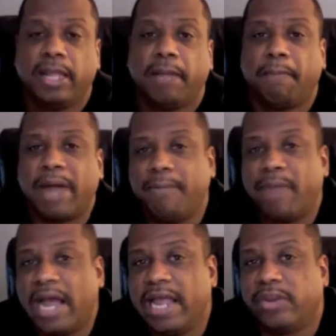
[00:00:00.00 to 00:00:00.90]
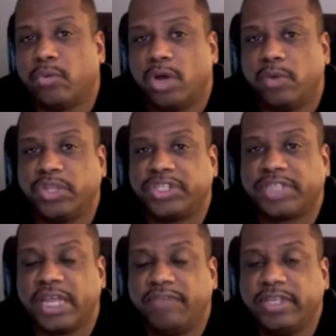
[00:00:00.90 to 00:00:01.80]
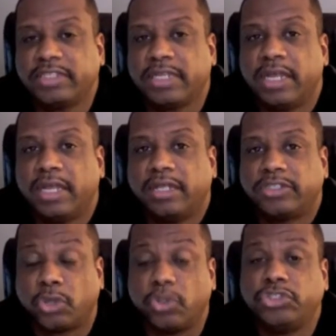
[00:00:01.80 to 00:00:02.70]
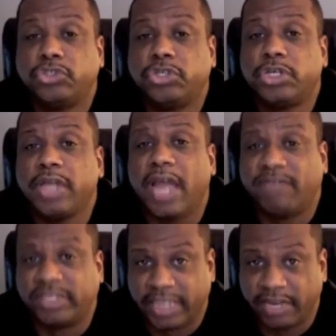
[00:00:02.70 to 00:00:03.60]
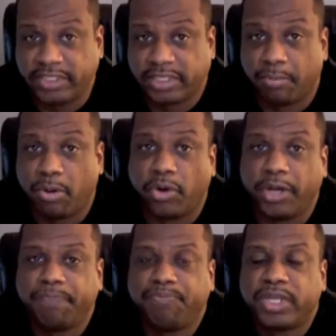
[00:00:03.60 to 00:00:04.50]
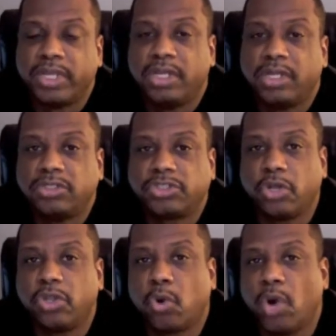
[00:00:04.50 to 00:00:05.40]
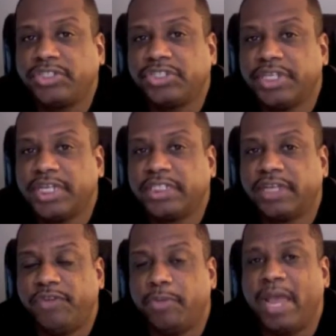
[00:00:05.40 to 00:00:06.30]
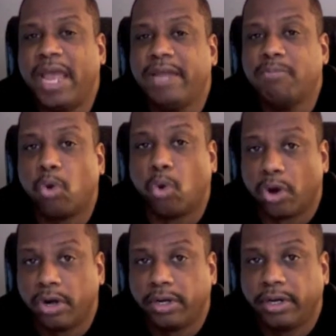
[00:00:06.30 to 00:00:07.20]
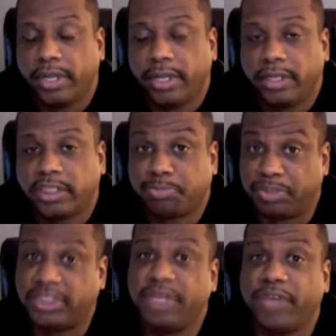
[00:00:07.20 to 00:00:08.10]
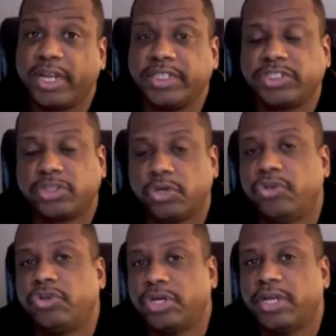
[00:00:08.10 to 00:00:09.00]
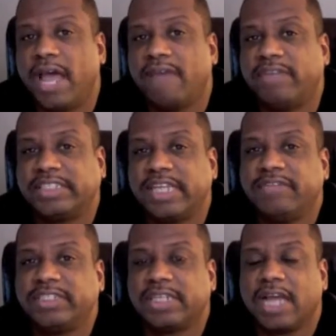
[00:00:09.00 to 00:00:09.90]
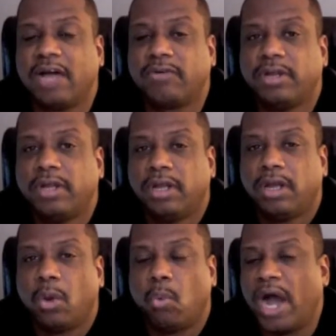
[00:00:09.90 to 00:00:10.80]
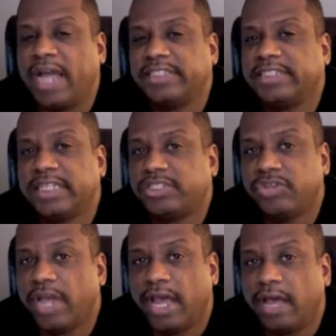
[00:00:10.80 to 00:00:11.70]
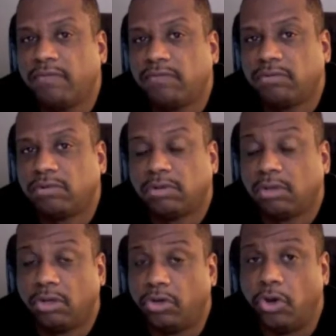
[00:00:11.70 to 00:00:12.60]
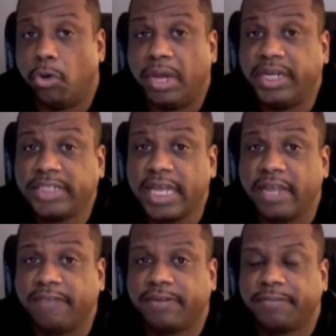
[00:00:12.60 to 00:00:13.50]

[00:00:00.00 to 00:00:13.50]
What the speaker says: by buying the one with savings so that you could have a savings component. So the question is, if you paid more specifically so you could have a savings account, why is it that you have no money saved?